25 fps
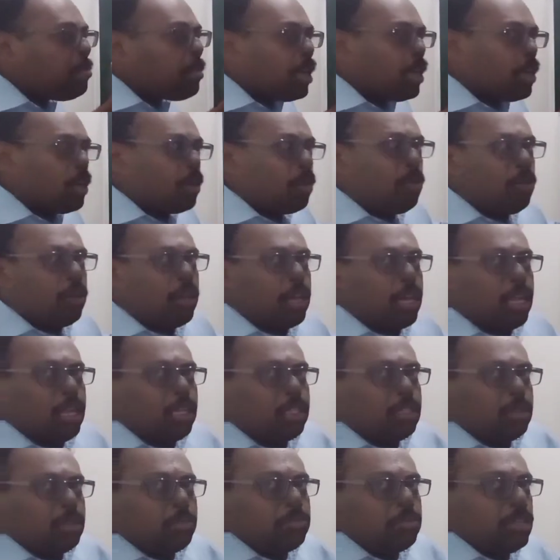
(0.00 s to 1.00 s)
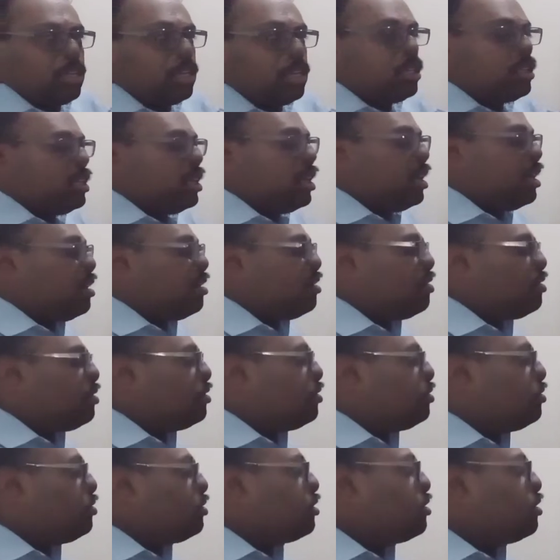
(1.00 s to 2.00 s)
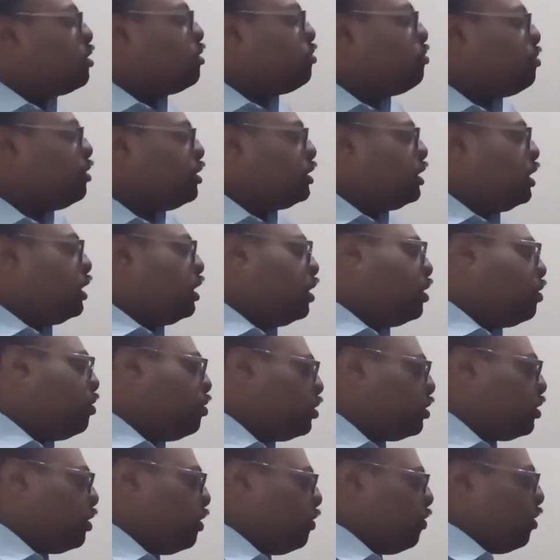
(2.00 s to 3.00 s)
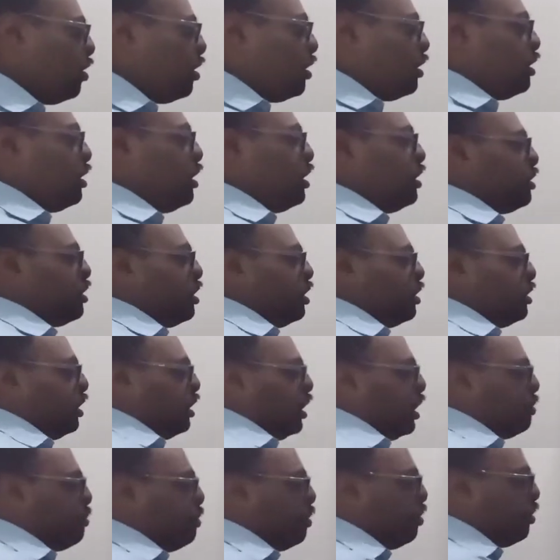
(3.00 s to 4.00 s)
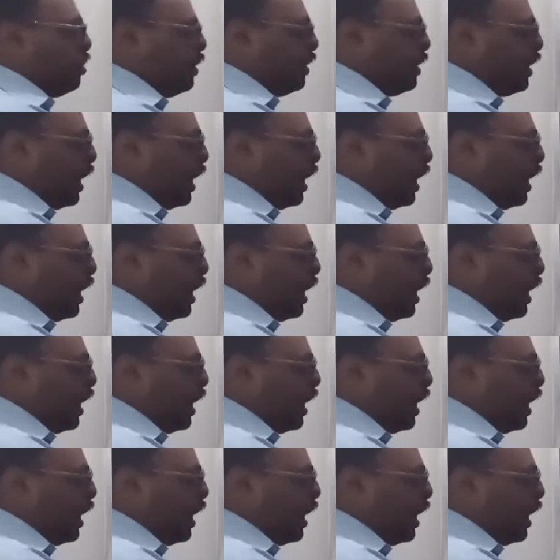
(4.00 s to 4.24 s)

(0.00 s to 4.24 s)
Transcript: microorganisms are there, which includes, if you are discussing about the